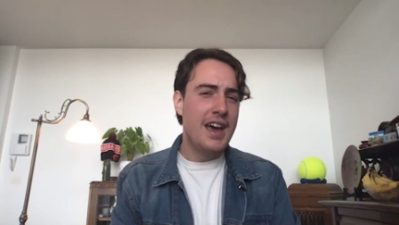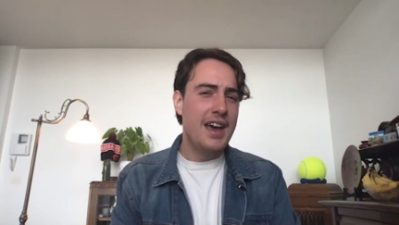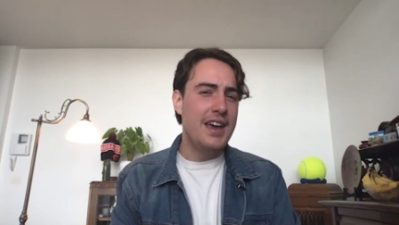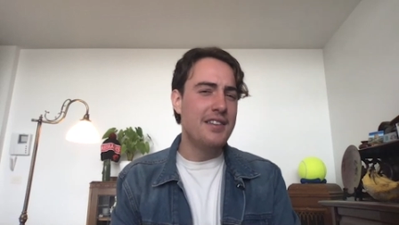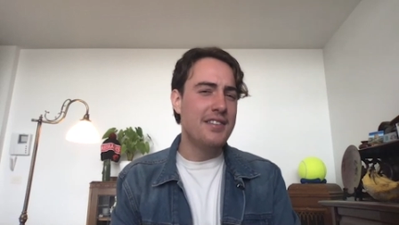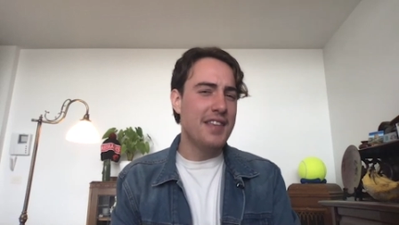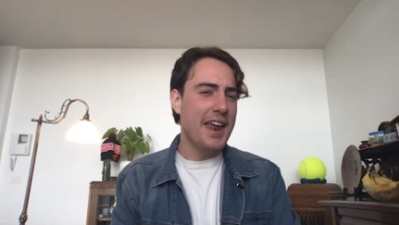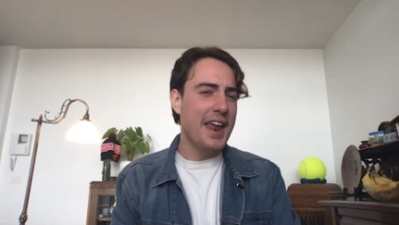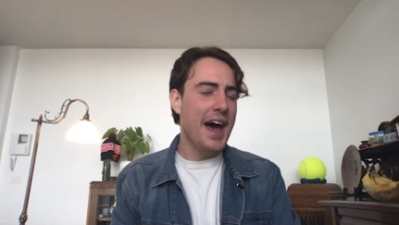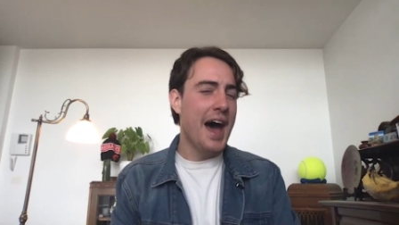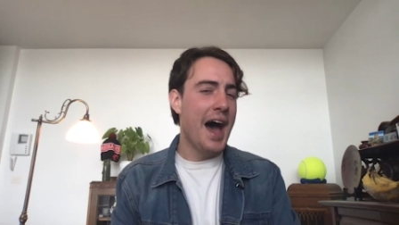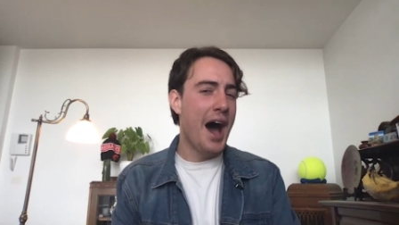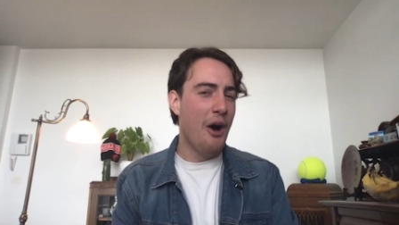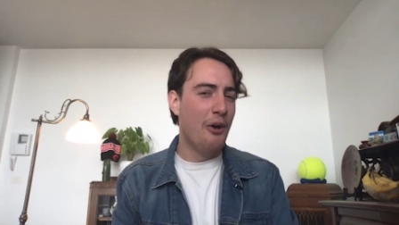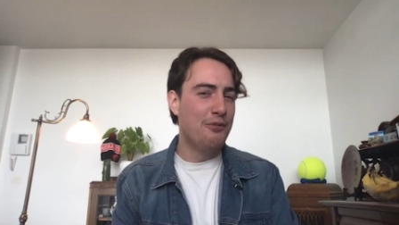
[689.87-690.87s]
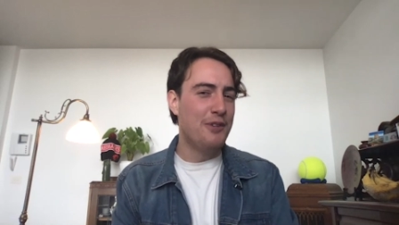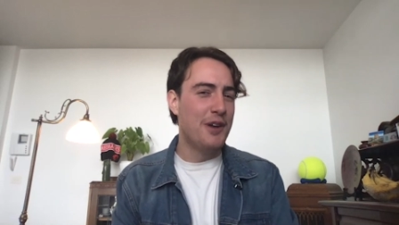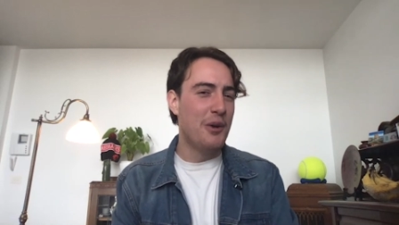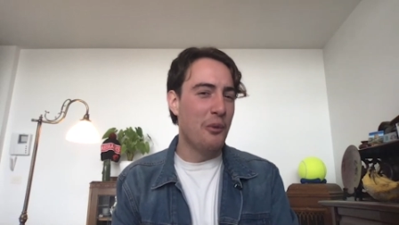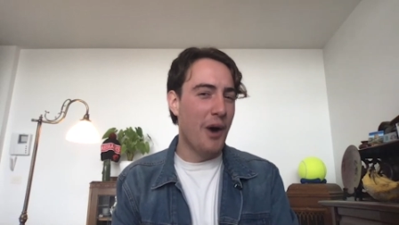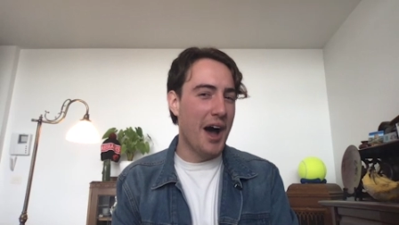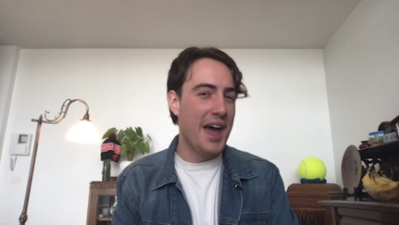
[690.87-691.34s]
Is that a healthy
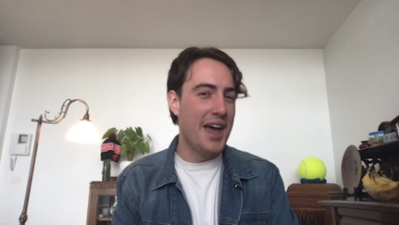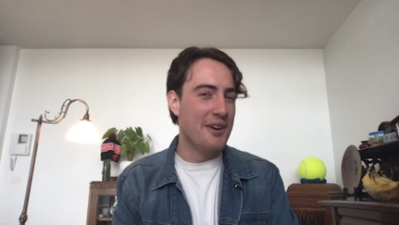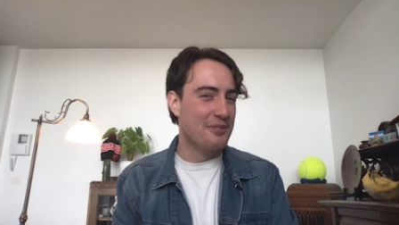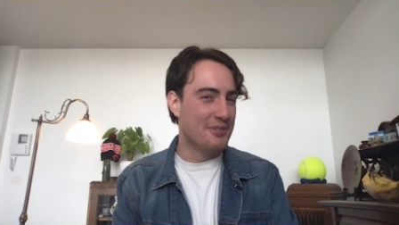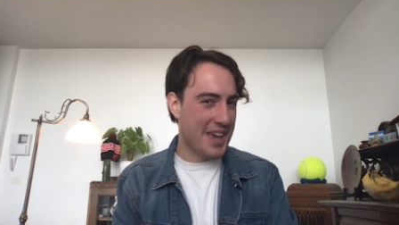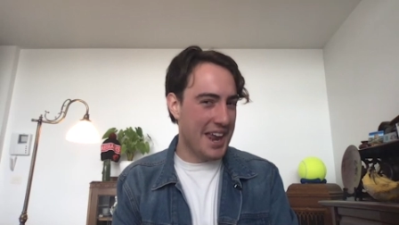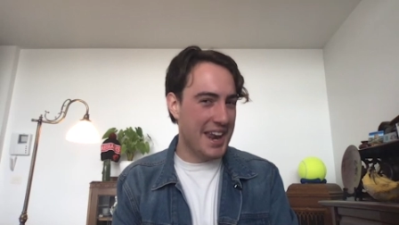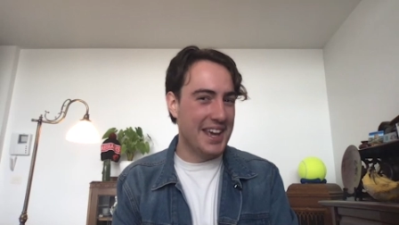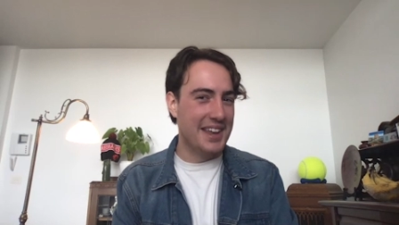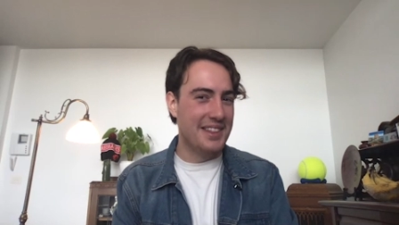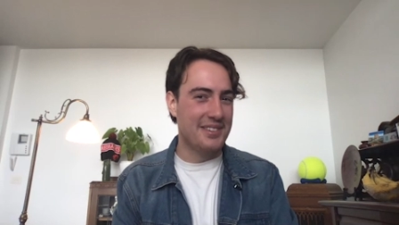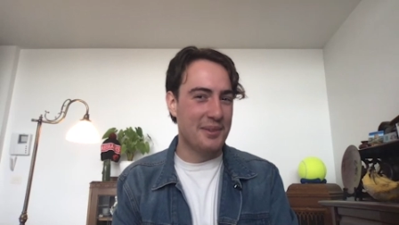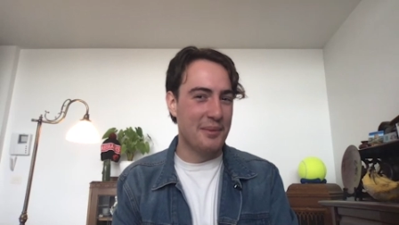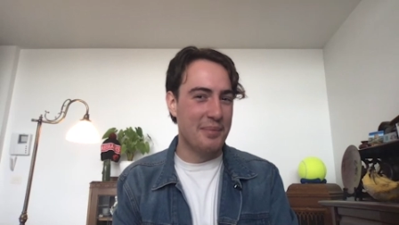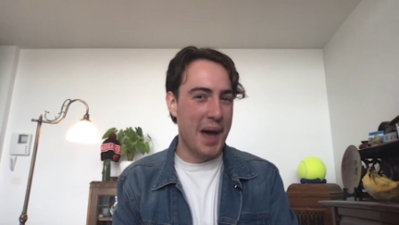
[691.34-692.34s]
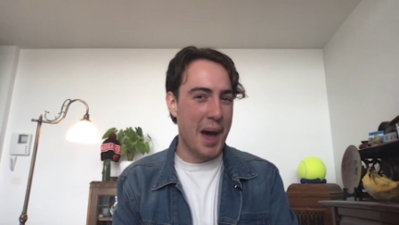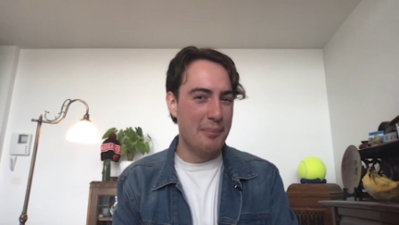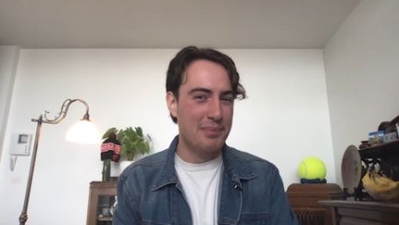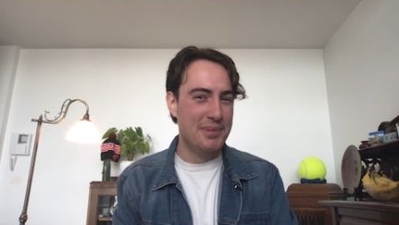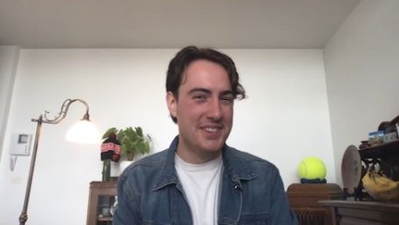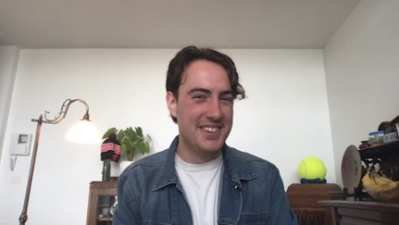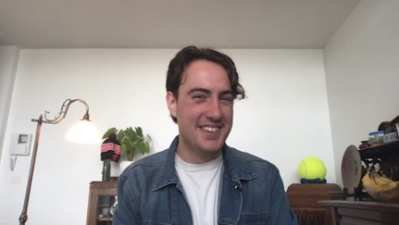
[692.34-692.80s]
way of getting in some
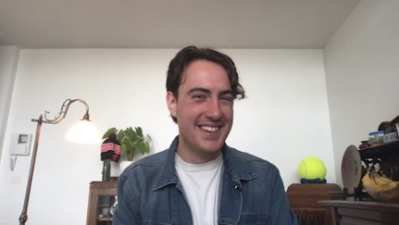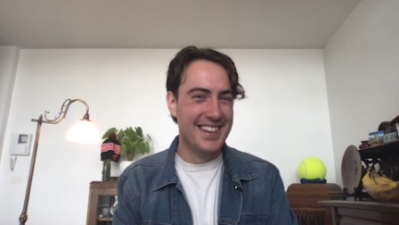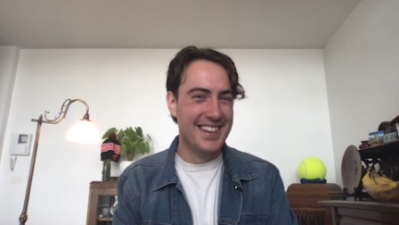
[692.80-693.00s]
naps?